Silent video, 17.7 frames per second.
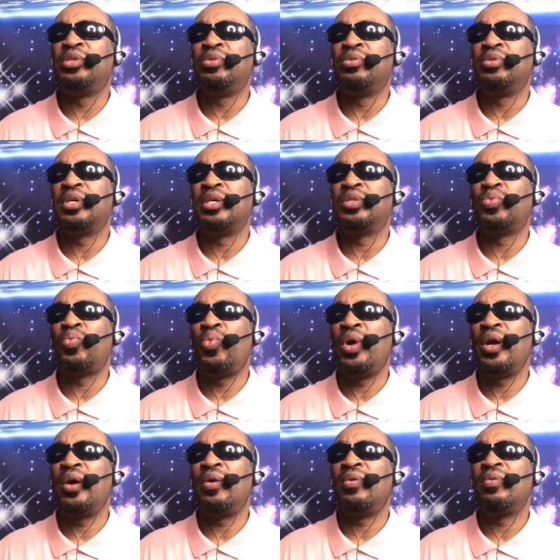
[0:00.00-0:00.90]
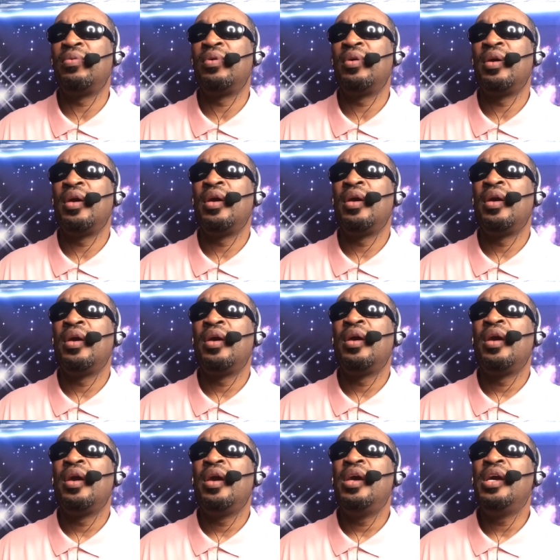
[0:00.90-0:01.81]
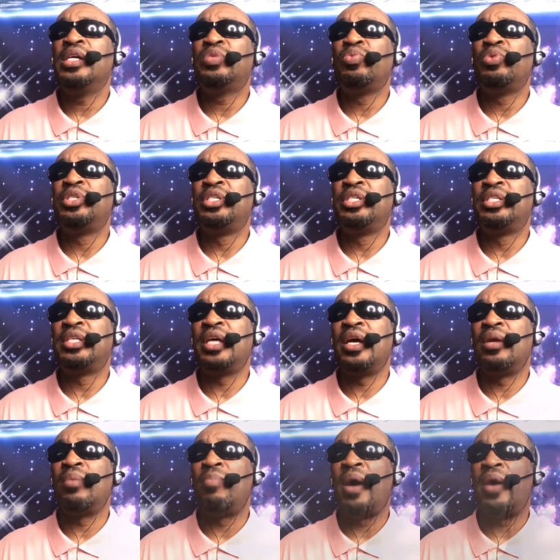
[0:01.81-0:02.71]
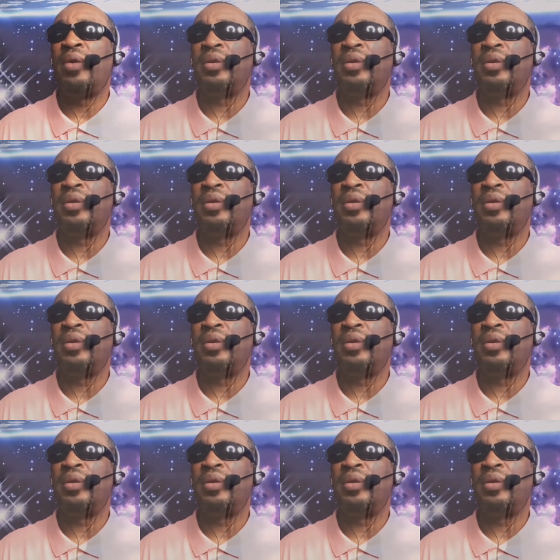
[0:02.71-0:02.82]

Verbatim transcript: Here's what she said about it. My